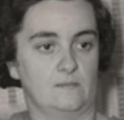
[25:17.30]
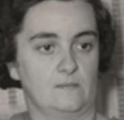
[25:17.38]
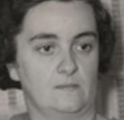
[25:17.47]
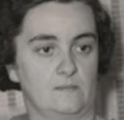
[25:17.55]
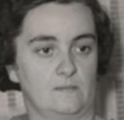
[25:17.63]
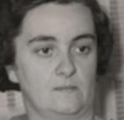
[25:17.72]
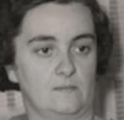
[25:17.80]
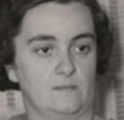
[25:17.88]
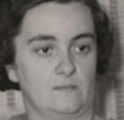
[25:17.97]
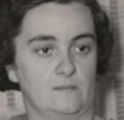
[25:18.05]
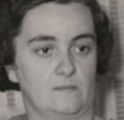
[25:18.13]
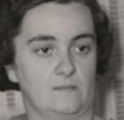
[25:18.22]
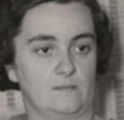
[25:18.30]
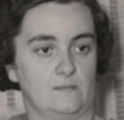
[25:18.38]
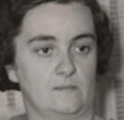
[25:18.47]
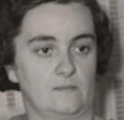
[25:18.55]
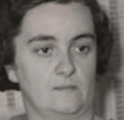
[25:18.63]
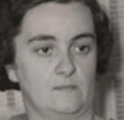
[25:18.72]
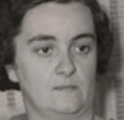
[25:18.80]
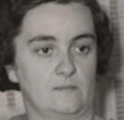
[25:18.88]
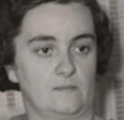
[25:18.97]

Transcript: No one is speaking in this clip.